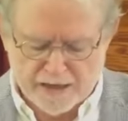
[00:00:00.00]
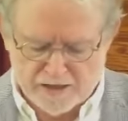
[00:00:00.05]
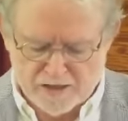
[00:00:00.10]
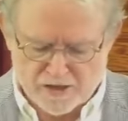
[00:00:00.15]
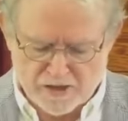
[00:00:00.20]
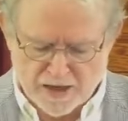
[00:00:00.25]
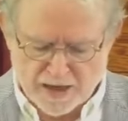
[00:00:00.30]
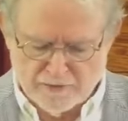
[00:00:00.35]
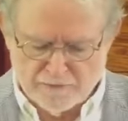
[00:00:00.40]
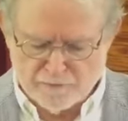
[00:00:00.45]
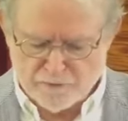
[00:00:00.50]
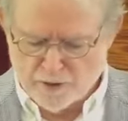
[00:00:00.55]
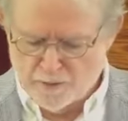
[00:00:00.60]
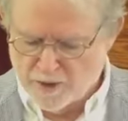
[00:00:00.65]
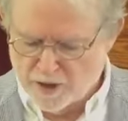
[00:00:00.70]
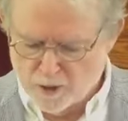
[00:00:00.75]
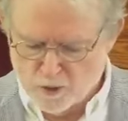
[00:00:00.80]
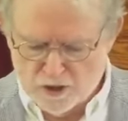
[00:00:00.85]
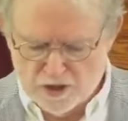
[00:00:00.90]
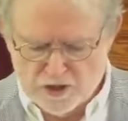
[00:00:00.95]
It's not
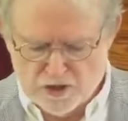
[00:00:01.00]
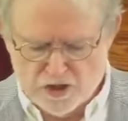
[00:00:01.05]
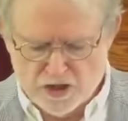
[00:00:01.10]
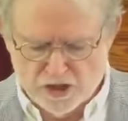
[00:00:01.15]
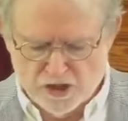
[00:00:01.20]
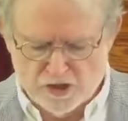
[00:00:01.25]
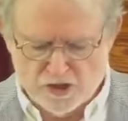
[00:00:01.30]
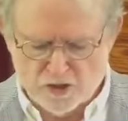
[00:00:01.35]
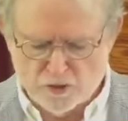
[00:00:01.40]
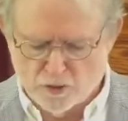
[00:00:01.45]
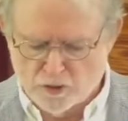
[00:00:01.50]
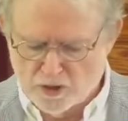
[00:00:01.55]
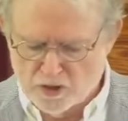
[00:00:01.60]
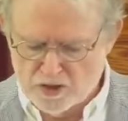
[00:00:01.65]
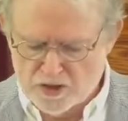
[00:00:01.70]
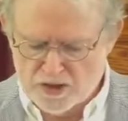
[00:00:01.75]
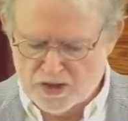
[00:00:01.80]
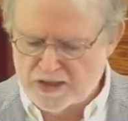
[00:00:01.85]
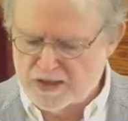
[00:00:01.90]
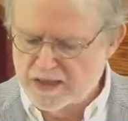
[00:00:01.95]
from a Christian
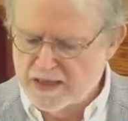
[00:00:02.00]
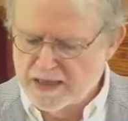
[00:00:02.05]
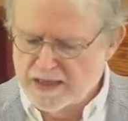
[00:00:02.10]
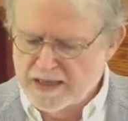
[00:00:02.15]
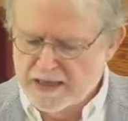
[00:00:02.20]
source.